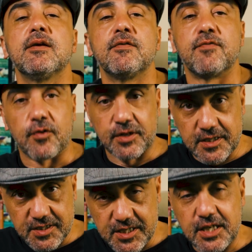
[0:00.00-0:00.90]
for
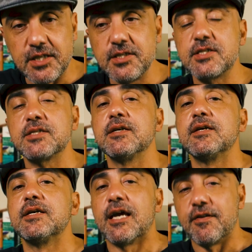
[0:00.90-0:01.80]
disease,
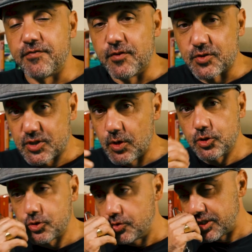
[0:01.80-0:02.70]
and for
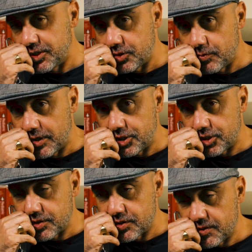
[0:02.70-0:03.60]
social
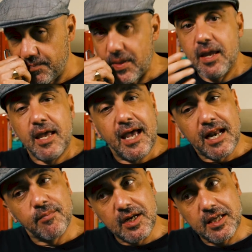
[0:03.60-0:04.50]
situations. And
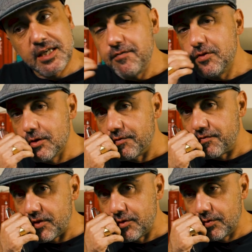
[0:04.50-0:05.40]
I'm going to give you a
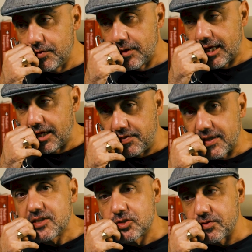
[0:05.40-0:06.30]
few uh,
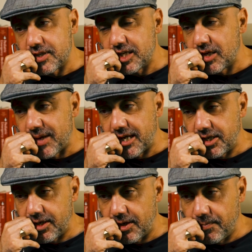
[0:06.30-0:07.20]
things to think about
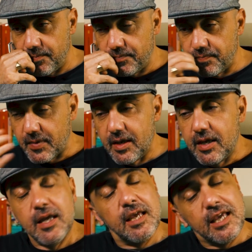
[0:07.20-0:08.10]
here.
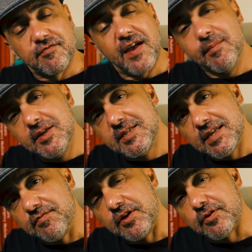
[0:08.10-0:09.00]
If I'm a
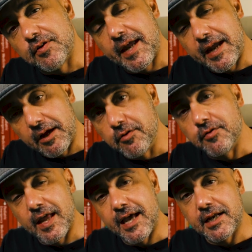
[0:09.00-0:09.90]
severe
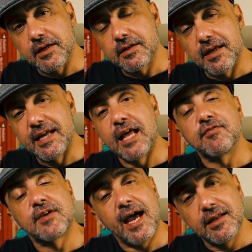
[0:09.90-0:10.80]
heroin addict and
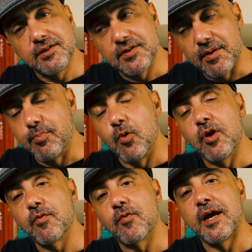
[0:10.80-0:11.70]
I've gotten to the
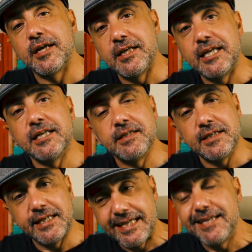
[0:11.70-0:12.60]
point where I need
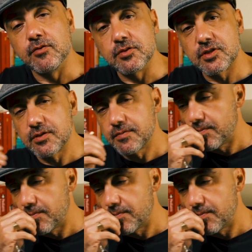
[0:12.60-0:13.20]
needles,